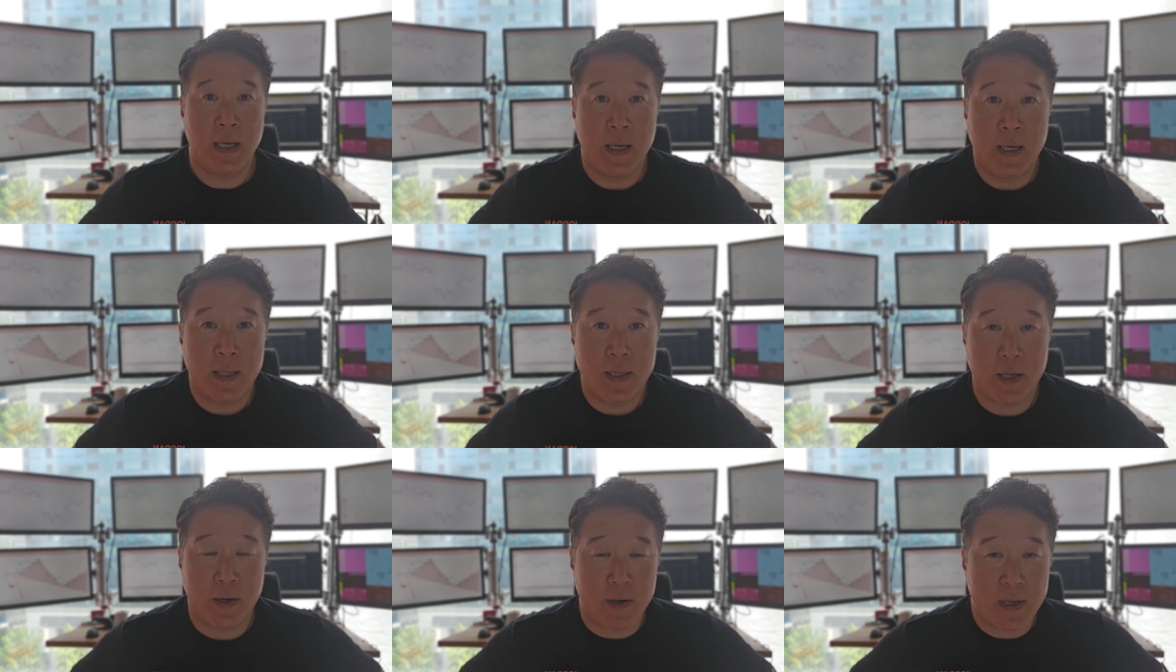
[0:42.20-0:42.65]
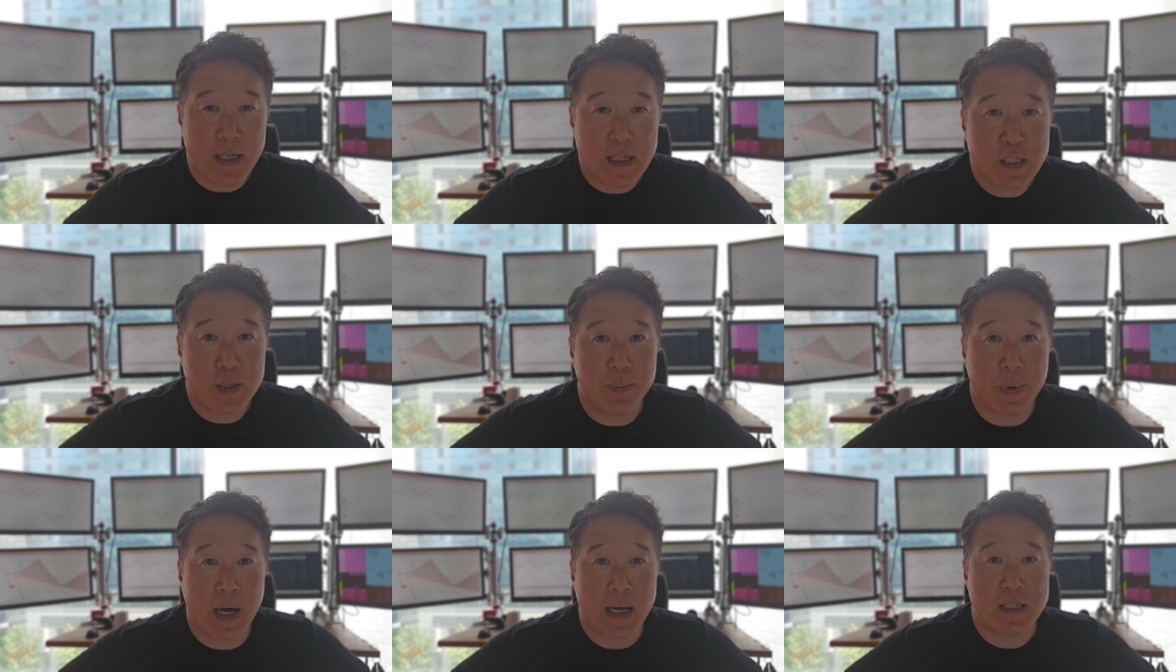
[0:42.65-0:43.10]
There
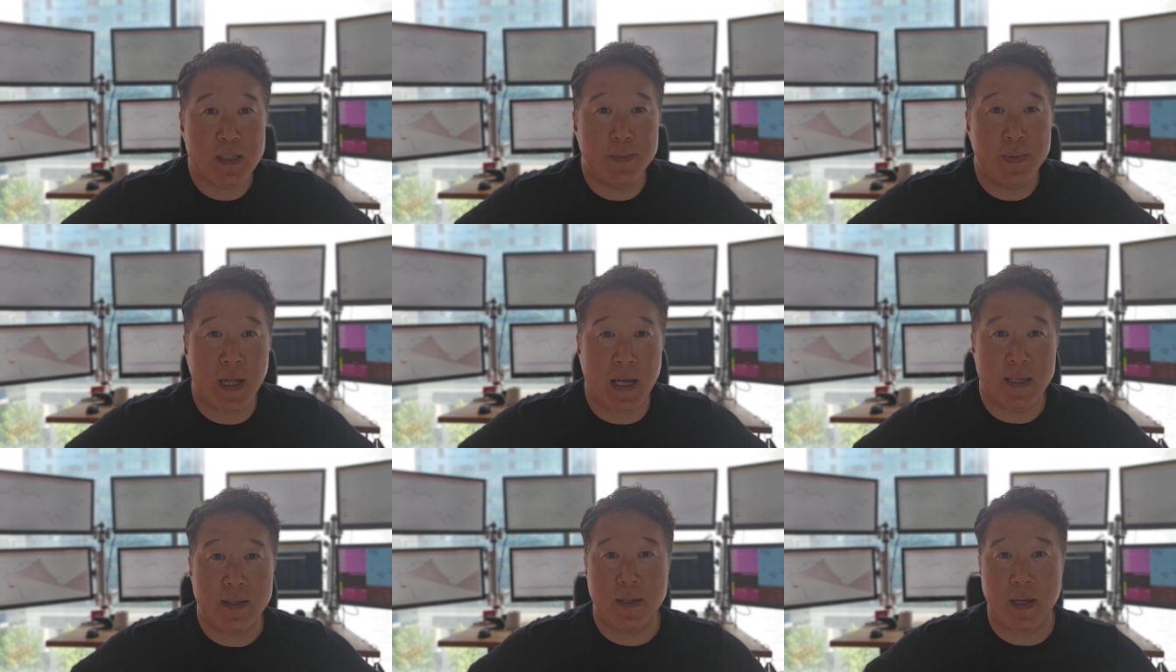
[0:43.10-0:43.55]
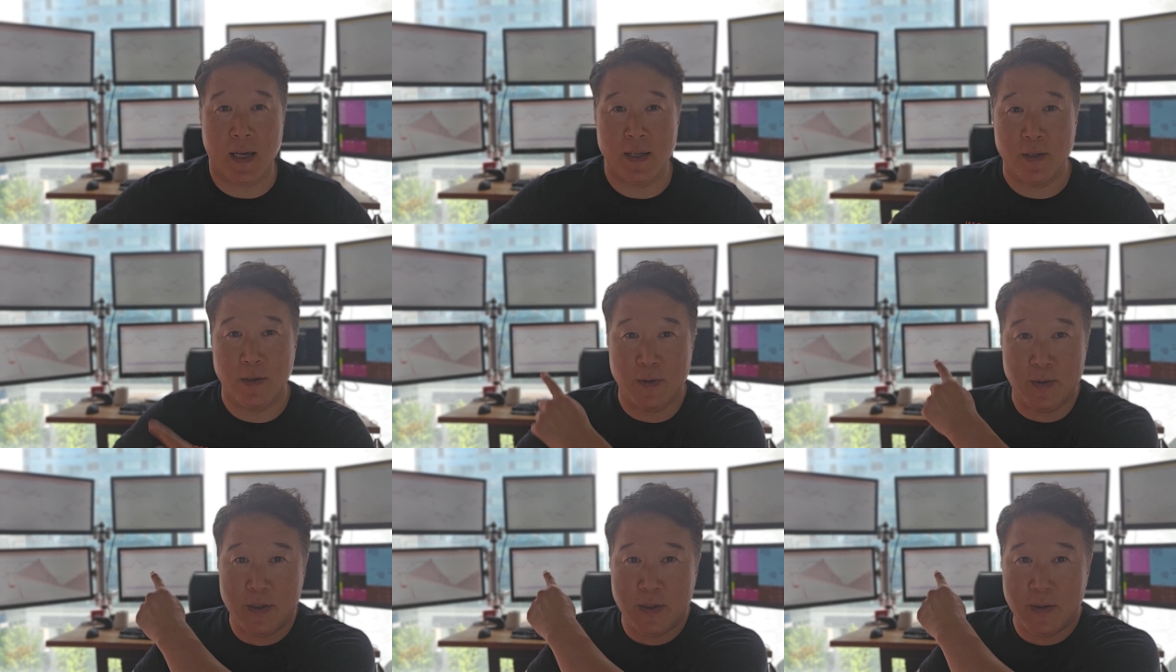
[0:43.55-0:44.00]
is a possibility. I, I,
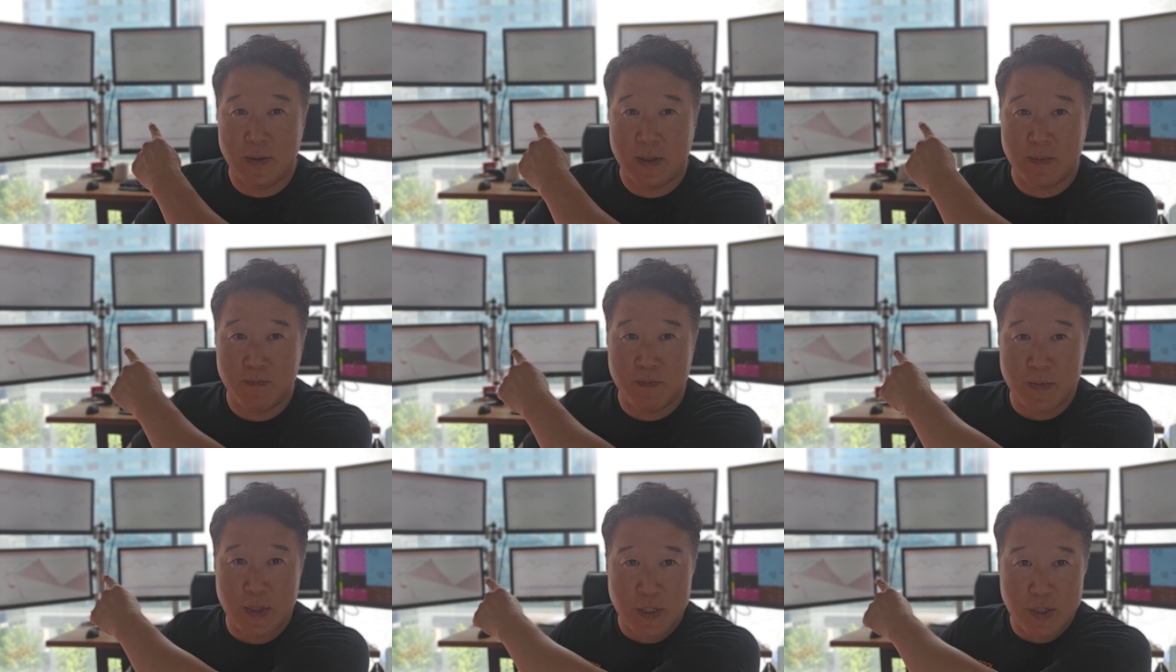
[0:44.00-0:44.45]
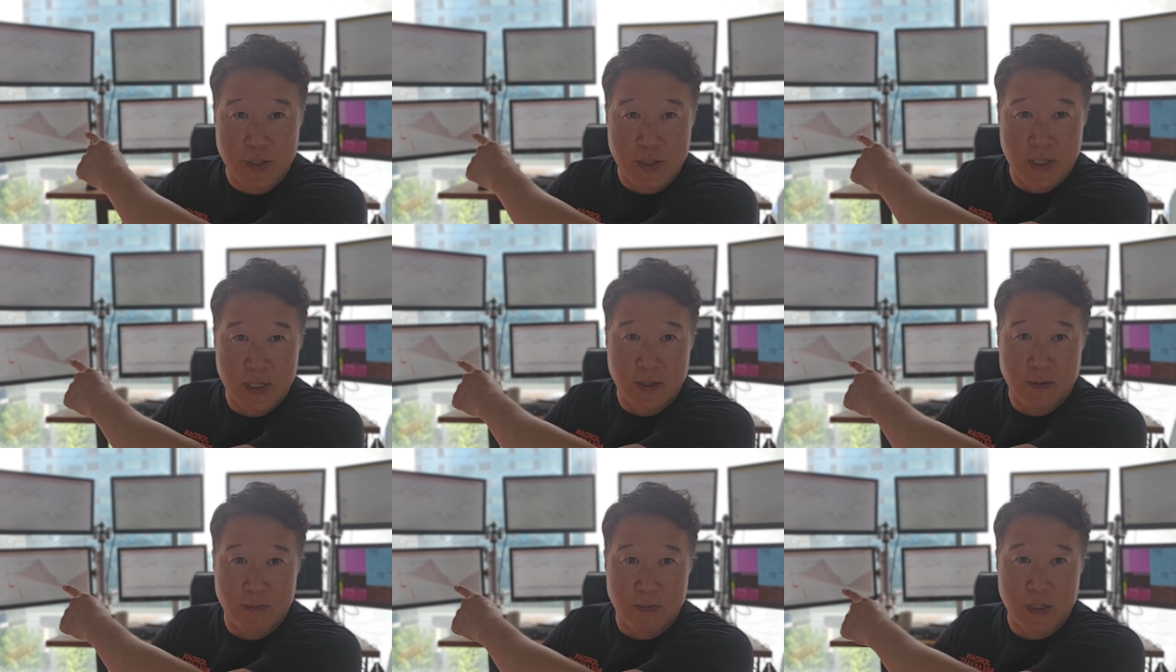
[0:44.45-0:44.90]
know you, you, this
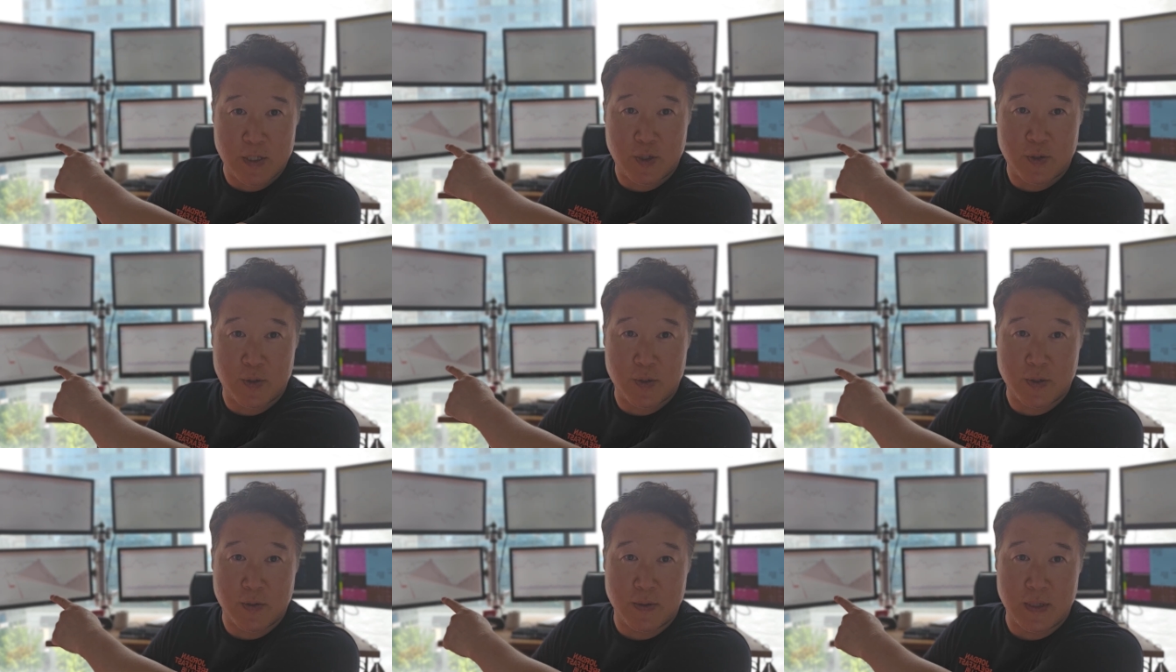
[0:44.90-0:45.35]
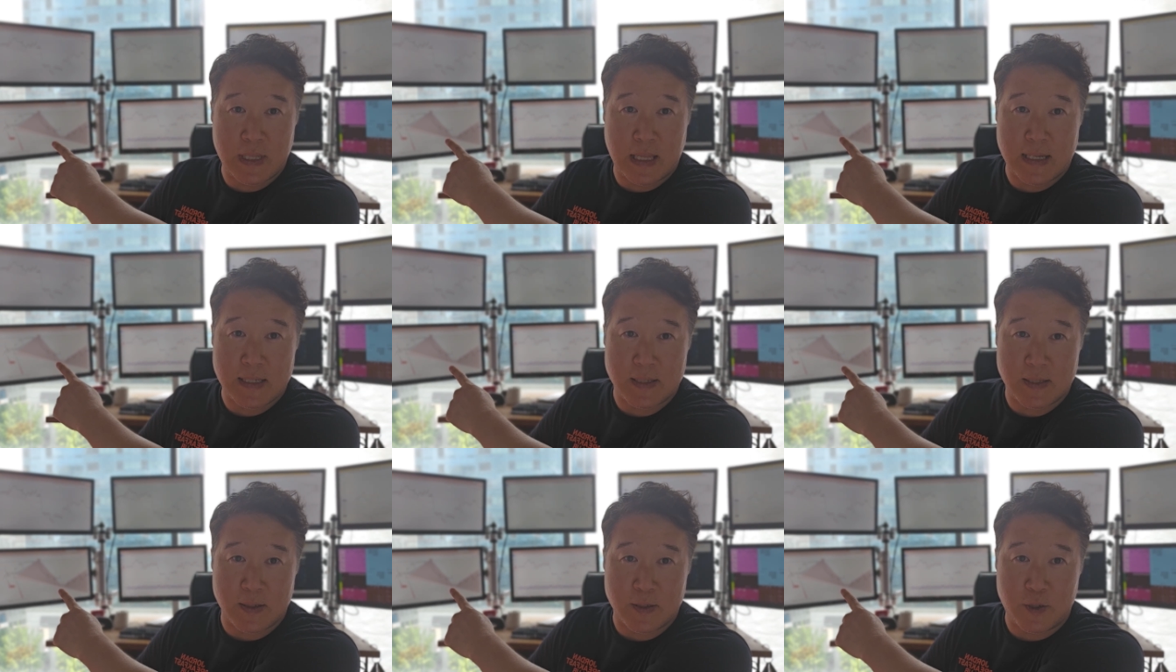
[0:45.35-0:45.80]
thing, this screen
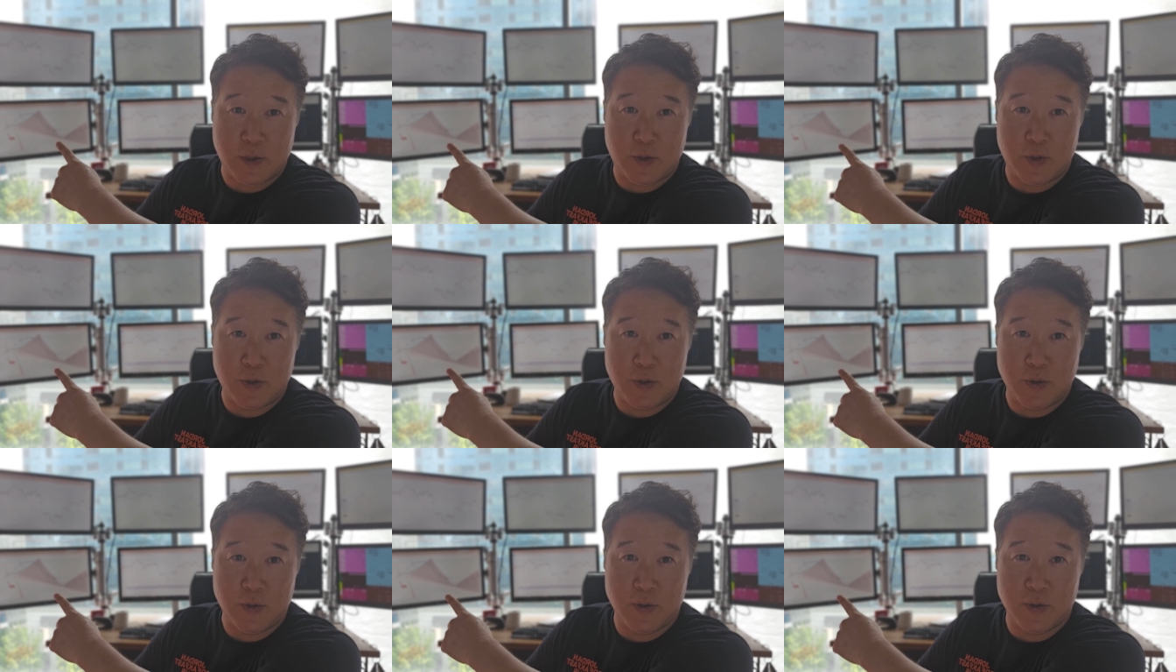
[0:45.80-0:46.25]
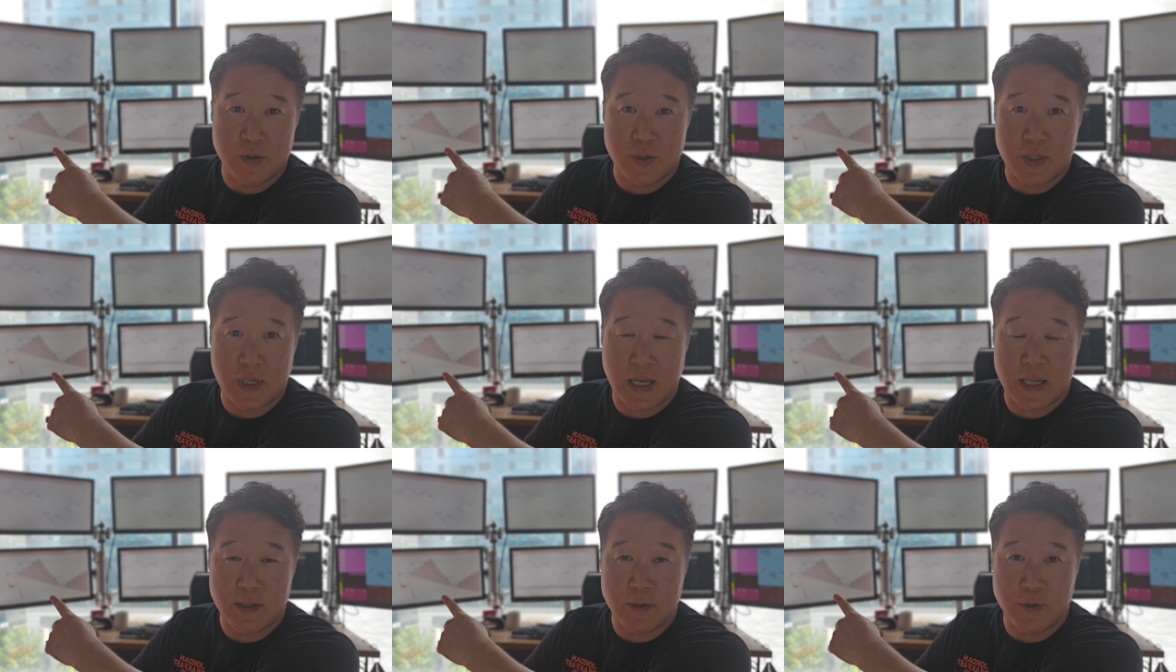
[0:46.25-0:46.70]
has a
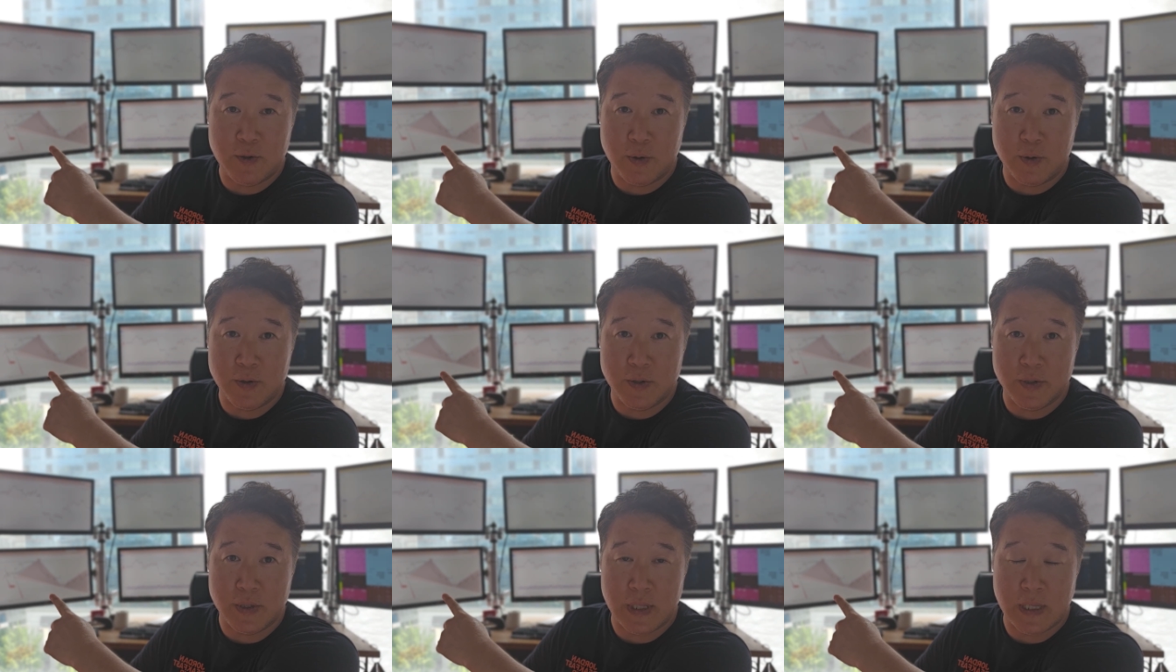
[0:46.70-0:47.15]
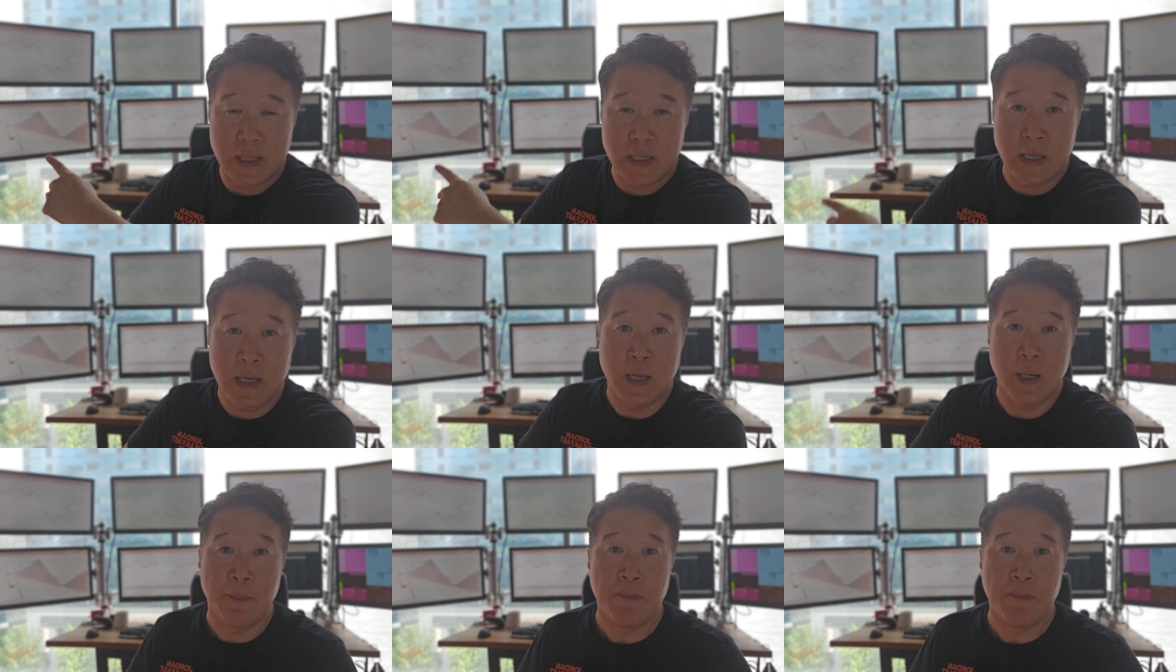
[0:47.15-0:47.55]
huge head and shoulders in it,